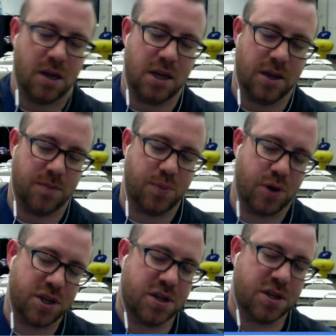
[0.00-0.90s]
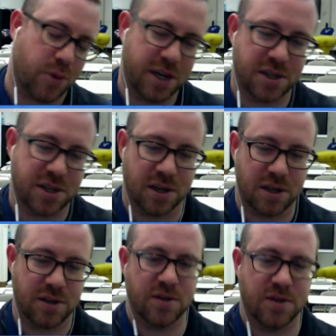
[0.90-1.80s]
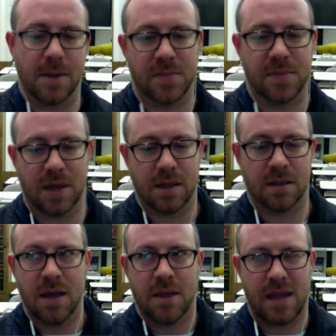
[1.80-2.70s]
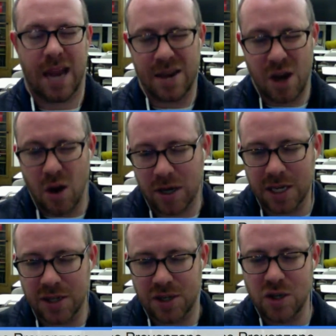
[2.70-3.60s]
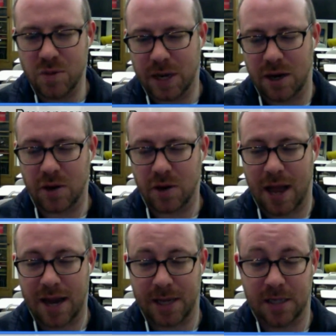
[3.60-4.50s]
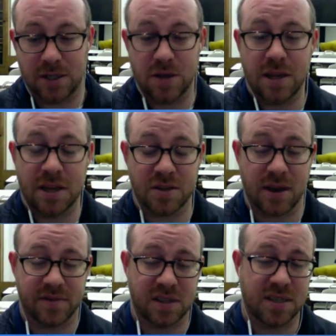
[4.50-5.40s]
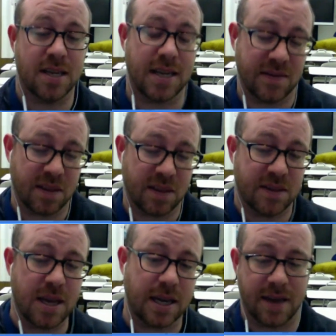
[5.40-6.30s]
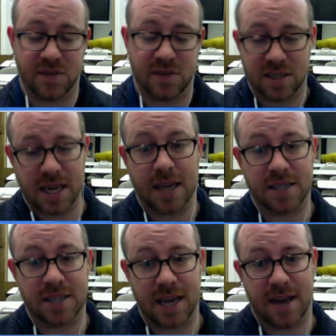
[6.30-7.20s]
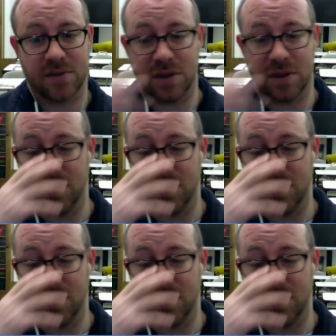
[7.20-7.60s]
push the printer to do something that I know it can do, but I don't know how to make it do that. So I have to sit and I have to think. I have to sketch. I have to